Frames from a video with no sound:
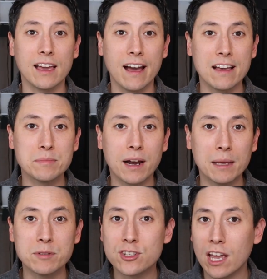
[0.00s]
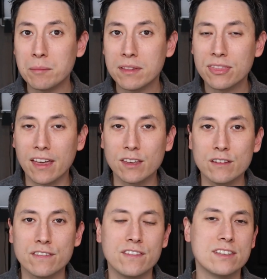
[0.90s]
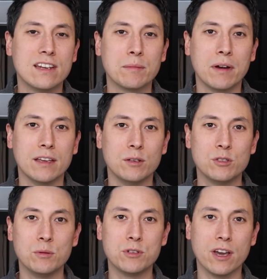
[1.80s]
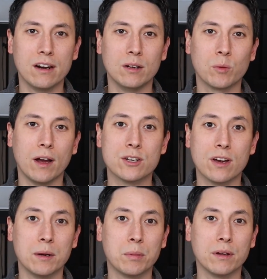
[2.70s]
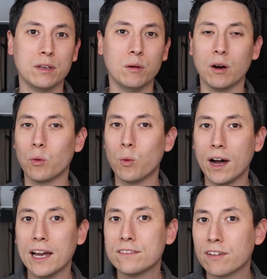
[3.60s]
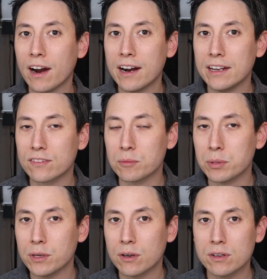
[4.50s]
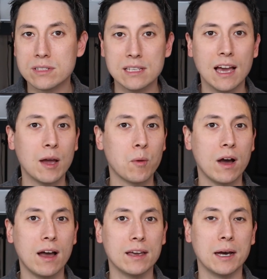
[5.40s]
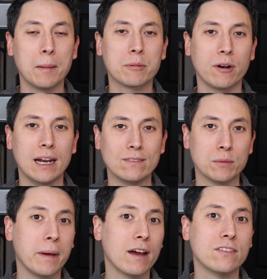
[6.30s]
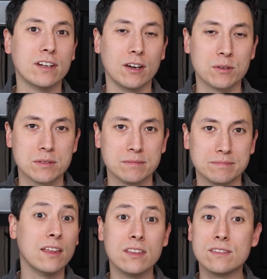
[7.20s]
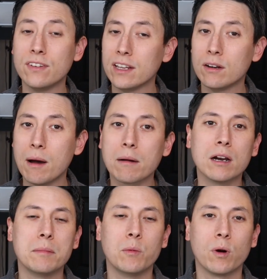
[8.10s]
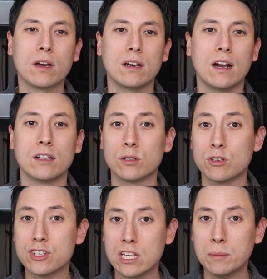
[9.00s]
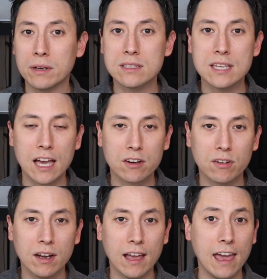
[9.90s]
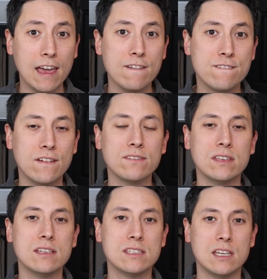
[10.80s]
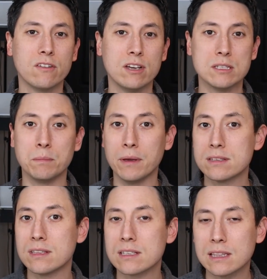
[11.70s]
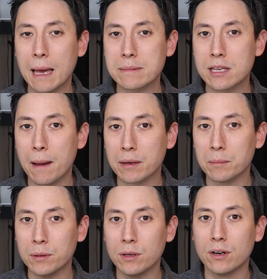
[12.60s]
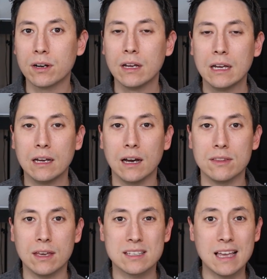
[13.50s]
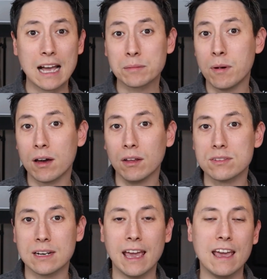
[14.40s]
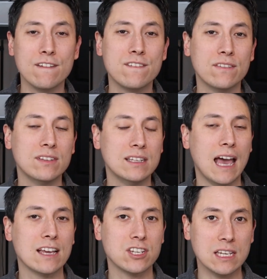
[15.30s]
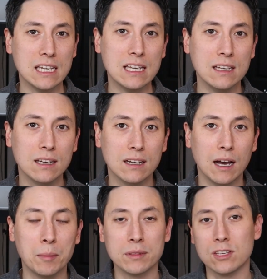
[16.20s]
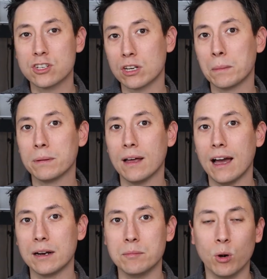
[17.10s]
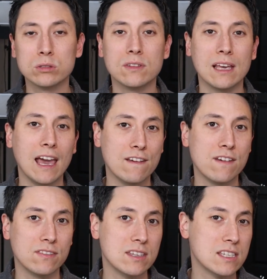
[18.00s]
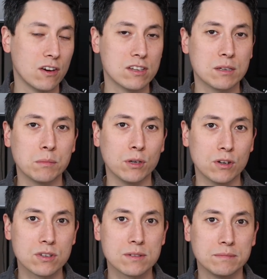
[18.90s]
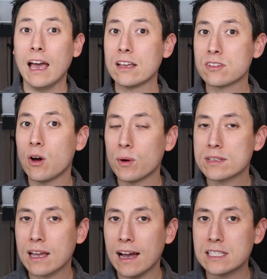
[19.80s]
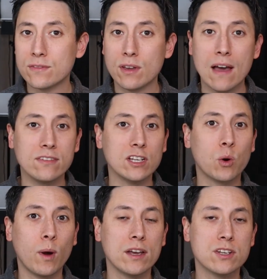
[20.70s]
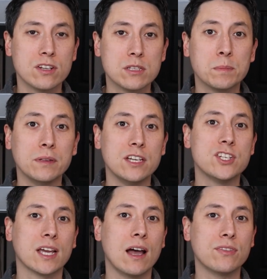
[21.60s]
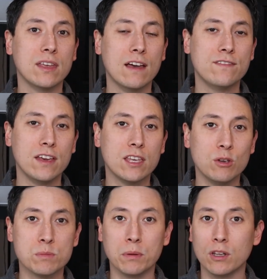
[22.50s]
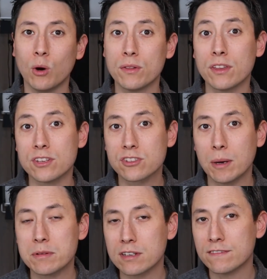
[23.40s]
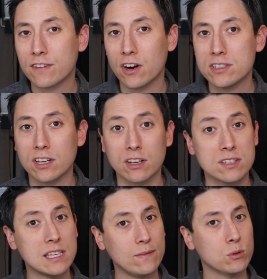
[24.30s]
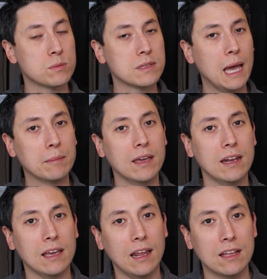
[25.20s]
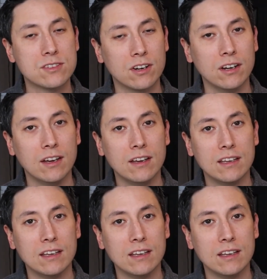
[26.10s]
Hey guys, my name is Jamin. Thank you for visiting my YouTube channel where I try to bring you a wide variety of computer DIY upgrade and repair videos. In this video, I'm gonna be working on a Toshiba Tecra A50 series business laptop computer. Uh, the exact model is an A50-E, uh, but this should apply to most of the A50 series computers. As always, guys, if you have any questions, please check out the FAQs below in the description first. It could save you some time getting an answer.